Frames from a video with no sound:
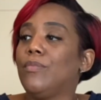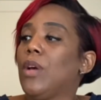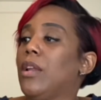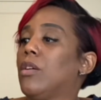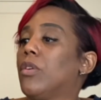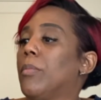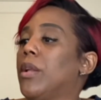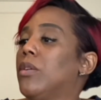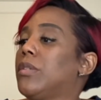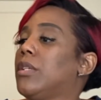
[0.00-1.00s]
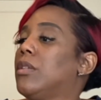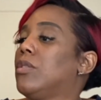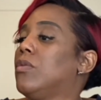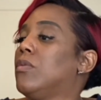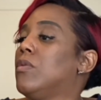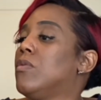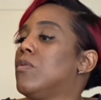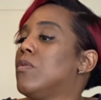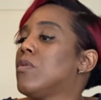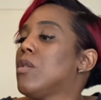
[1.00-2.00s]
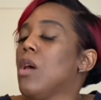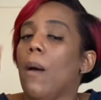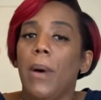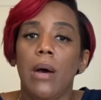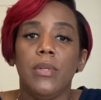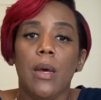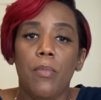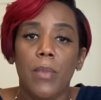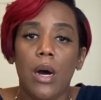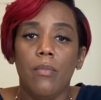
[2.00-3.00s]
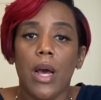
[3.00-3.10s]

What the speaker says: I need to go get my nails done too. But I'm the type of mom, like,